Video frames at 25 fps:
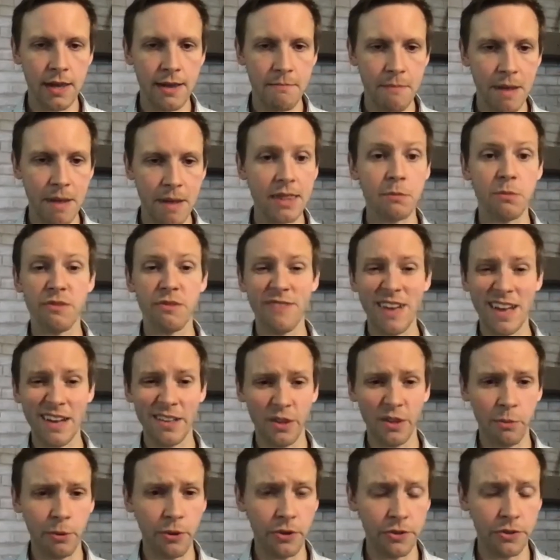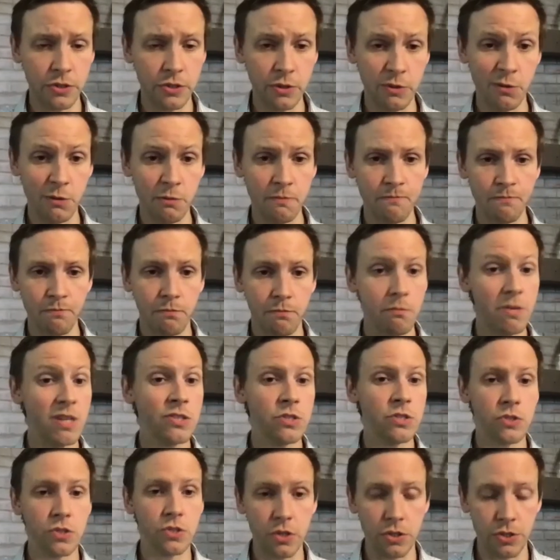make them available to
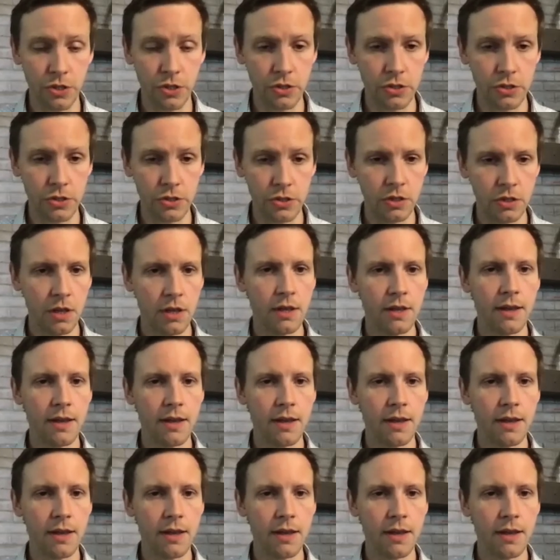business users,